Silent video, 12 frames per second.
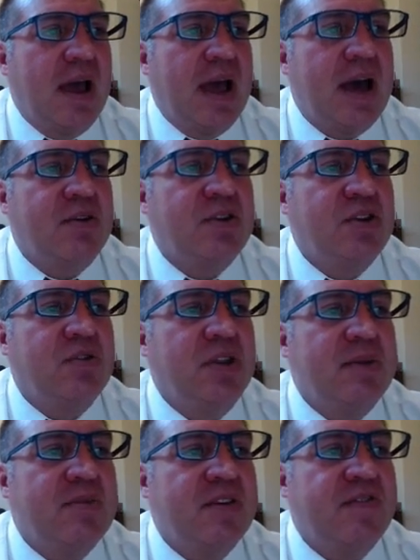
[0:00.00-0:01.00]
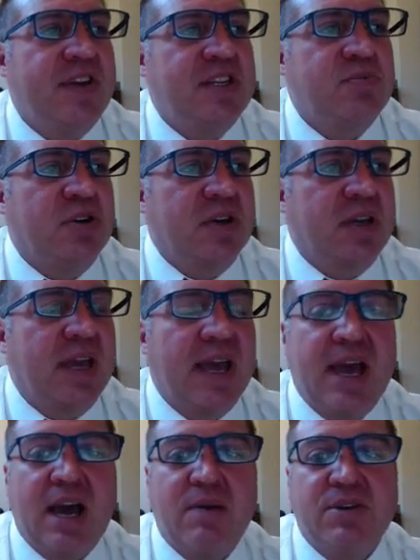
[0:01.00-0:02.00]
how do you limit Facebook?
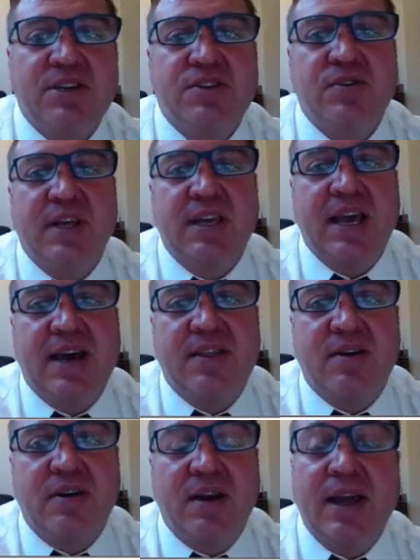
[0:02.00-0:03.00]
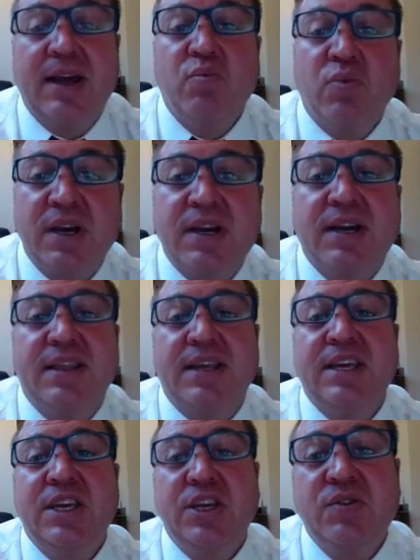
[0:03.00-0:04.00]
How much do they gather? And what can
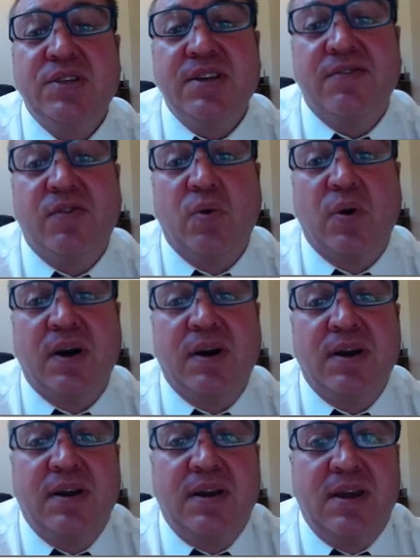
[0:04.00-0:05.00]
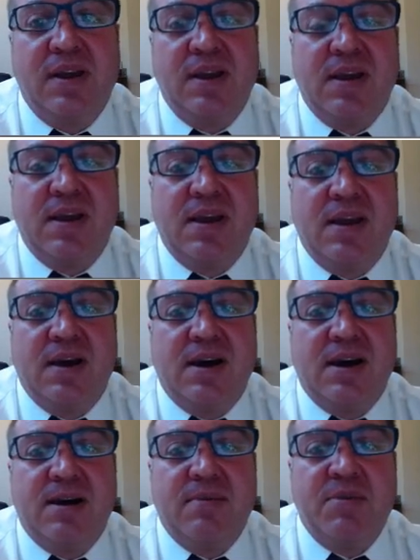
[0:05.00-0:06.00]
they use it for?
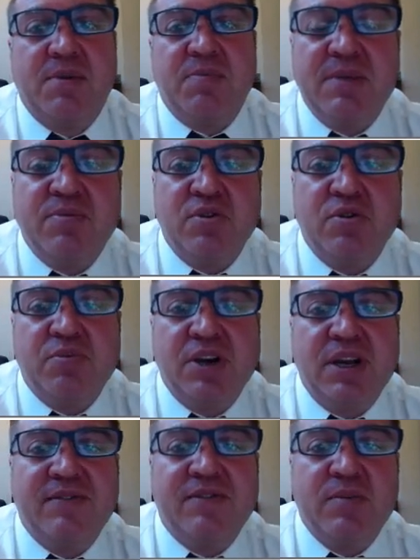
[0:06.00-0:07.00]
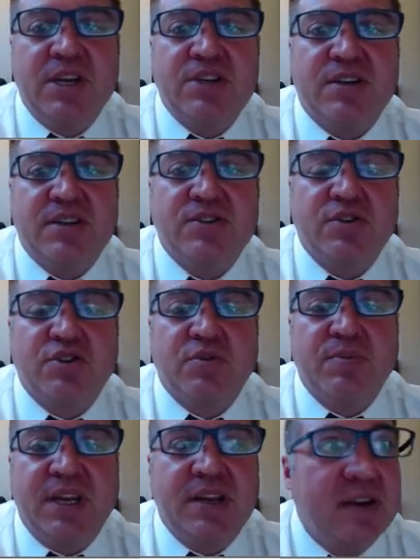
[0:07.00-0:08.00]
The people who put information on
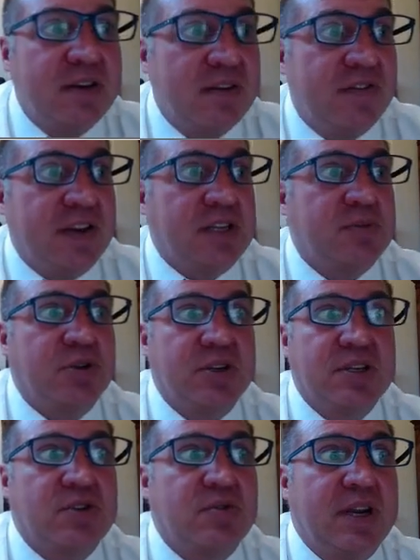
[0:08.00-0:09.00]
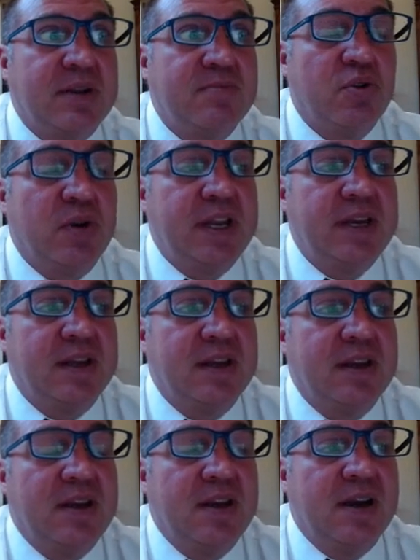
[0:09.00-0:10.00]
social media, Facebook is great in point,
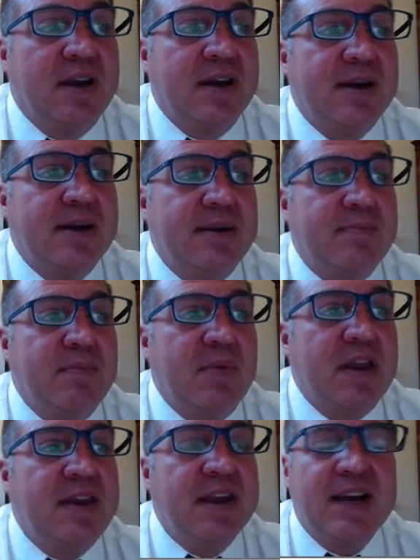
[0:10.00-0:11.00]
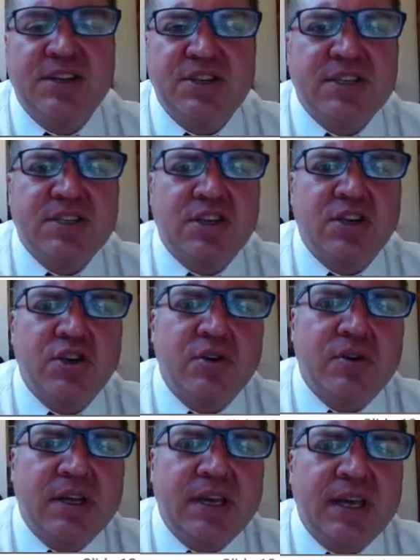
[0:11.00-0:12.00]
not just
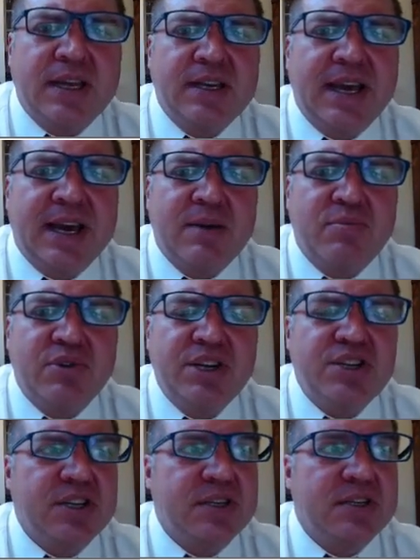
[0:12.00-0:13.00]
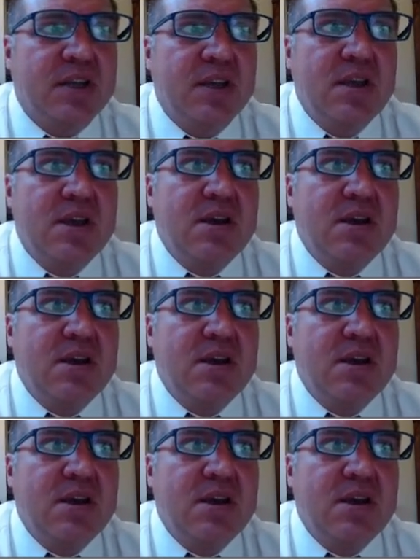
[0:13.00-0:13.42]
security and data breaches,